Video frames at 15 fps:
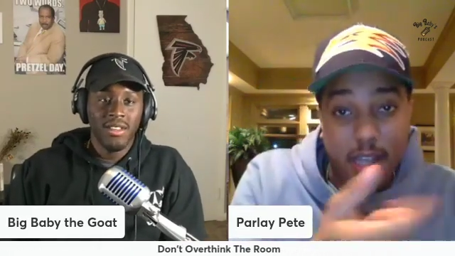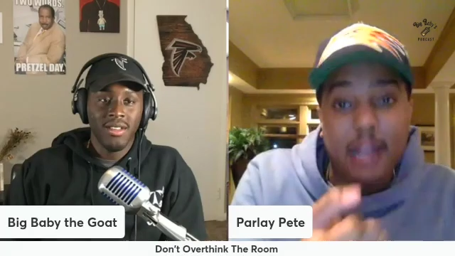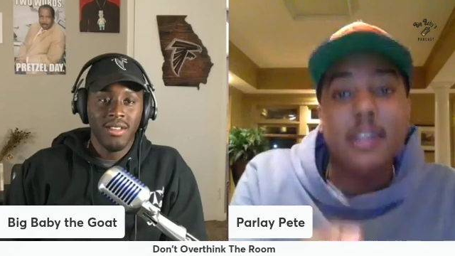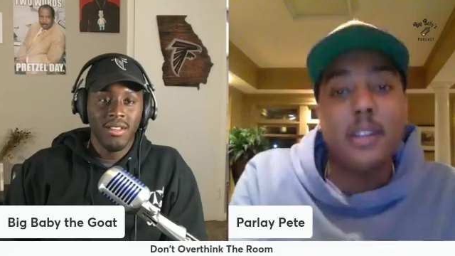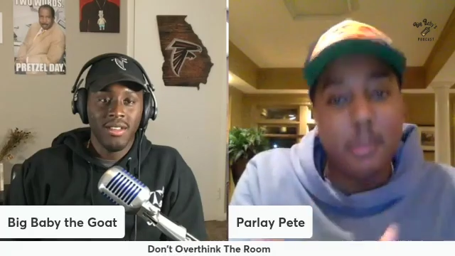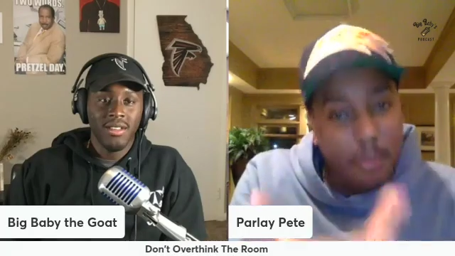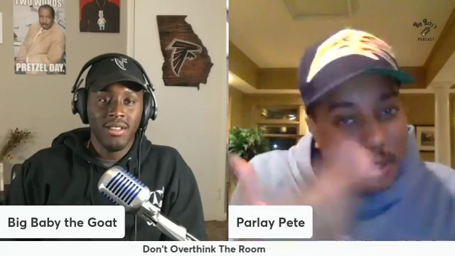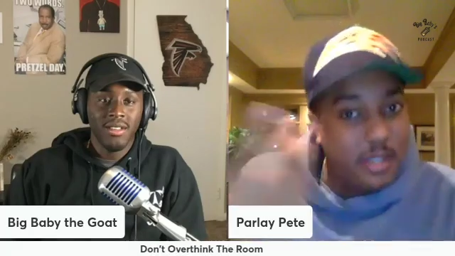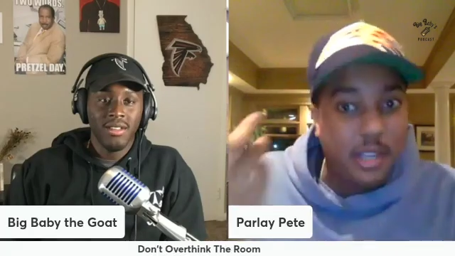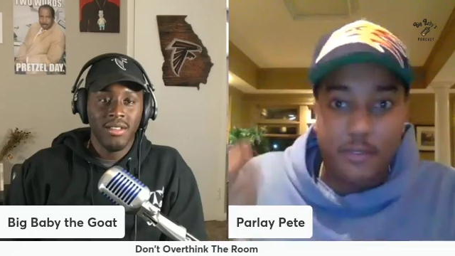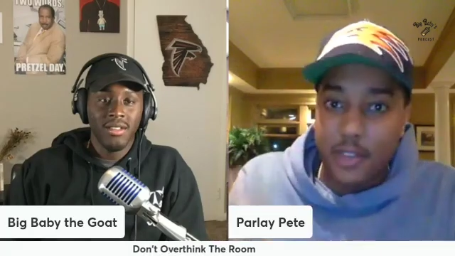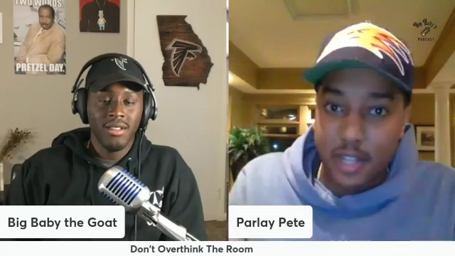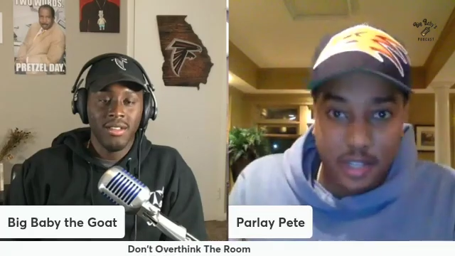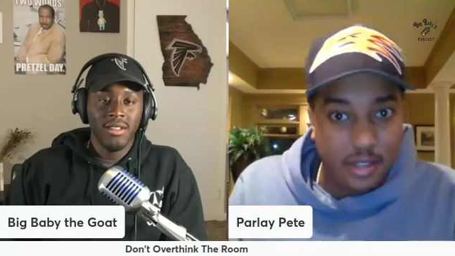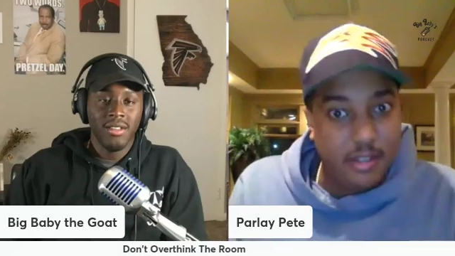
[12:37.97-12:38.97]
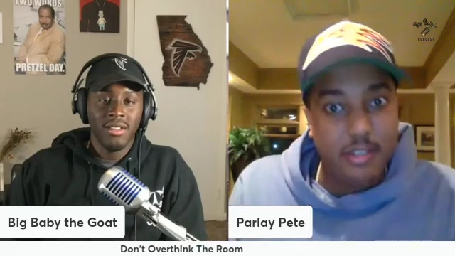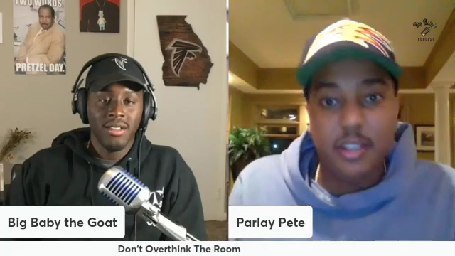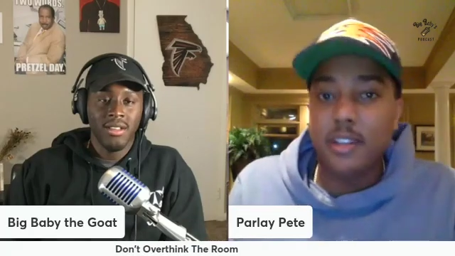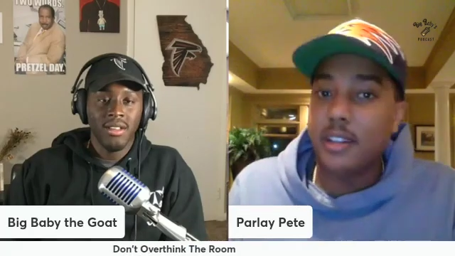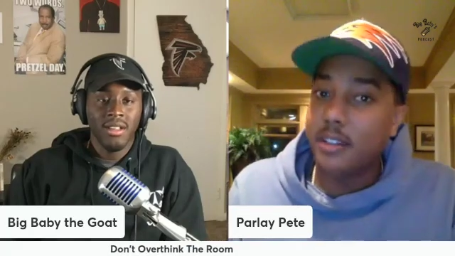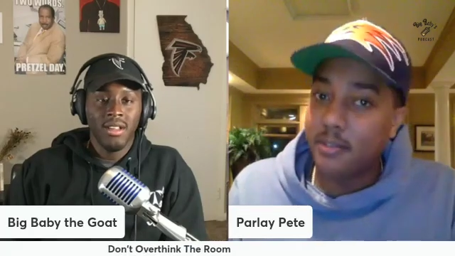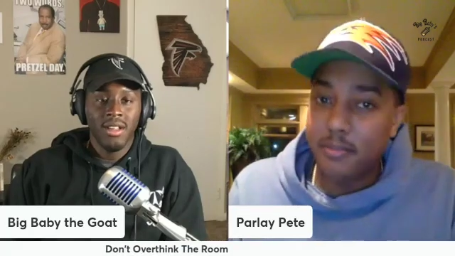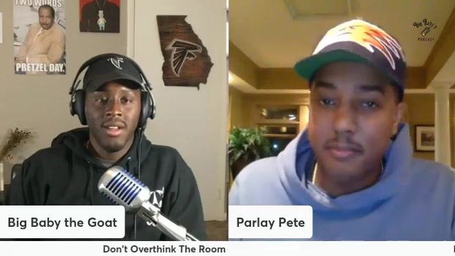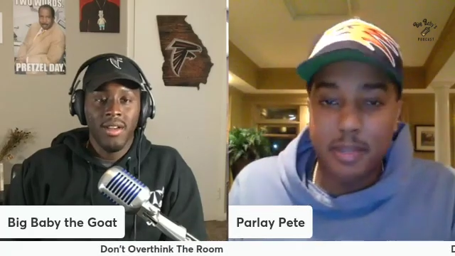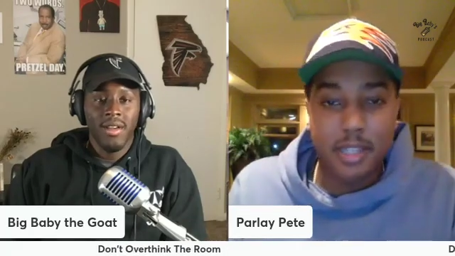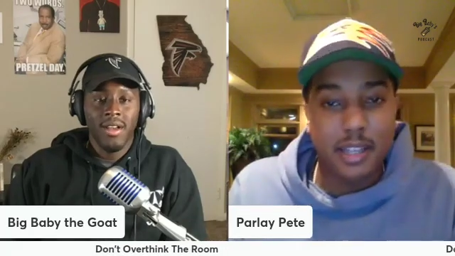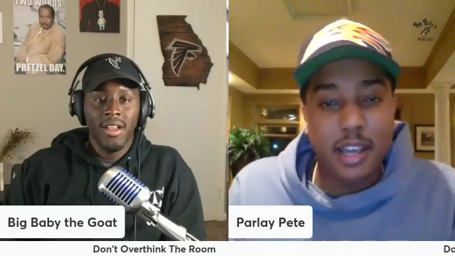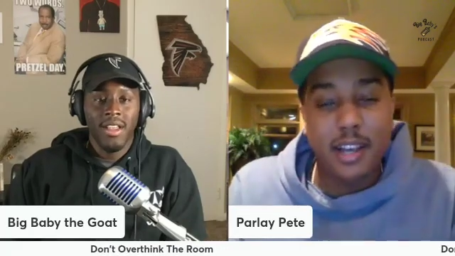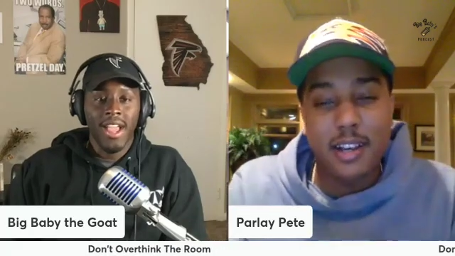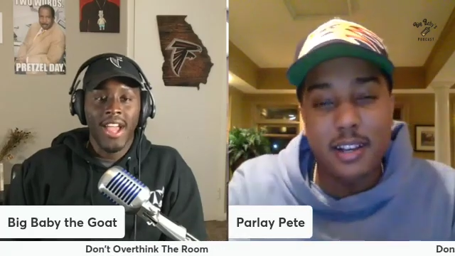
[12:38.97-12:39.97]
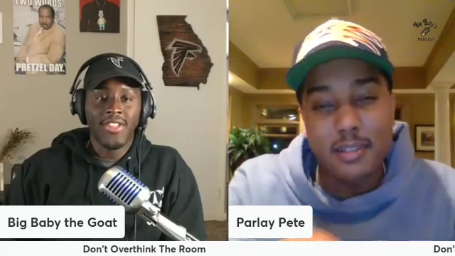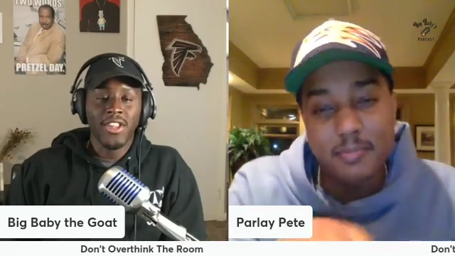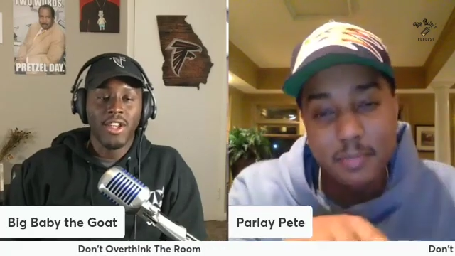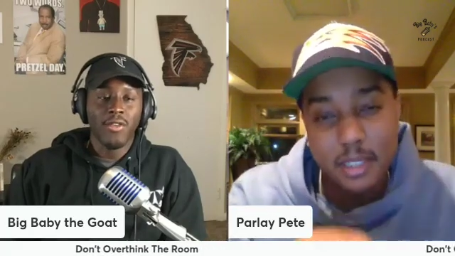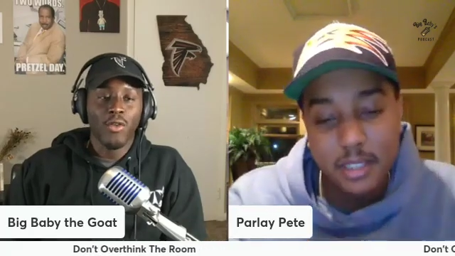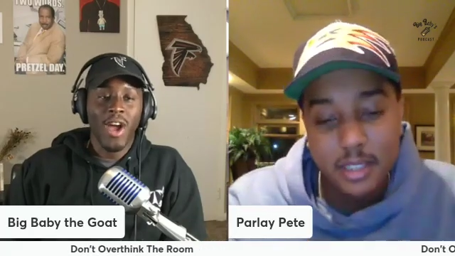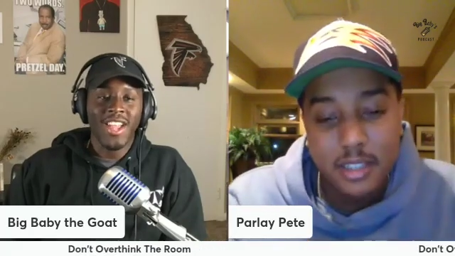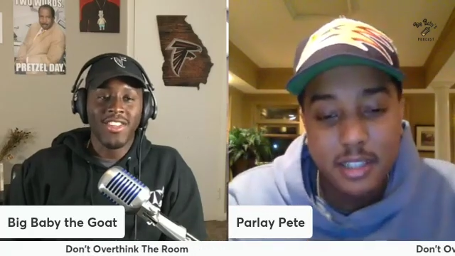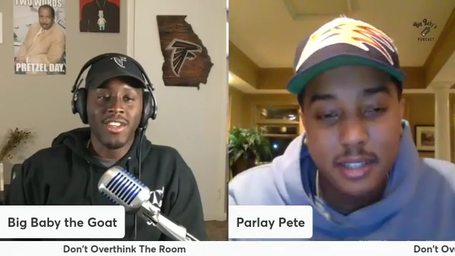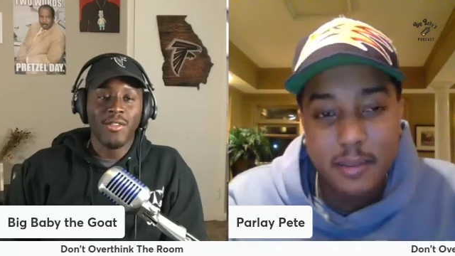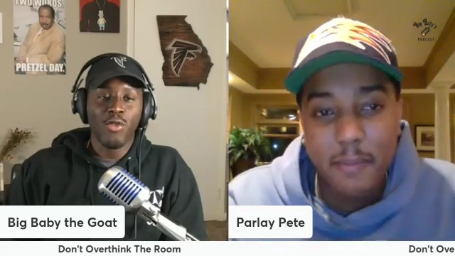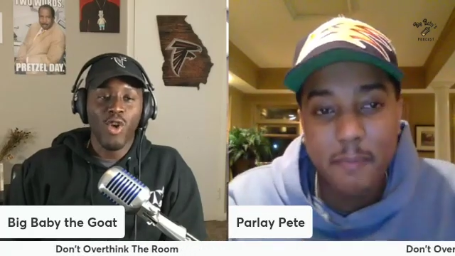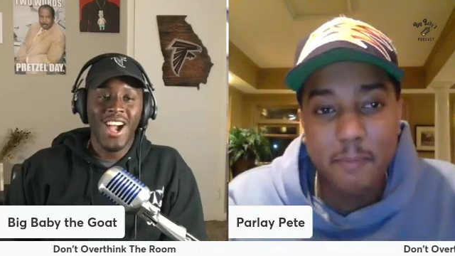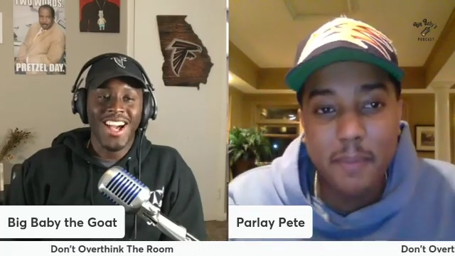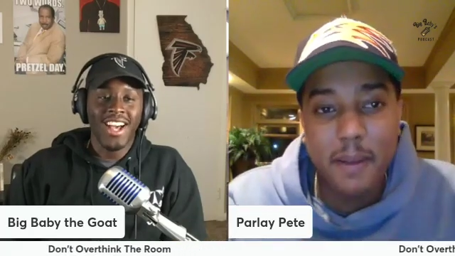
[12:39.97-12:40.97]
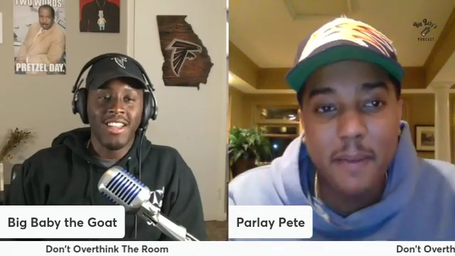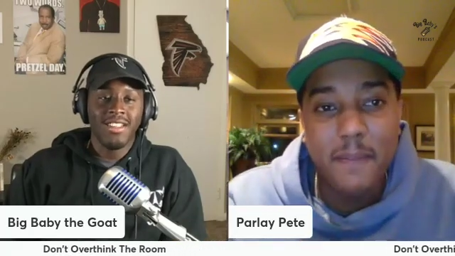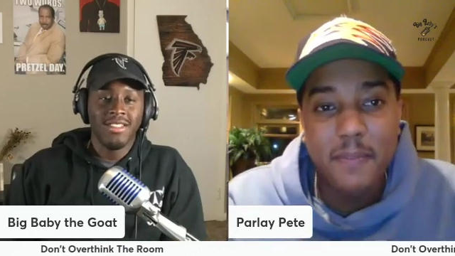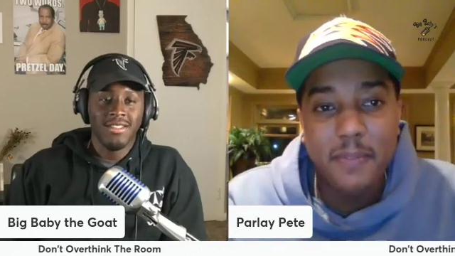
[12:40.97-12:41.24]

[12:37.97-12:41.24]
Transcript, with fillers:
Speaker 1: I know the music video, you know, but uh, I think of, I think of Rod.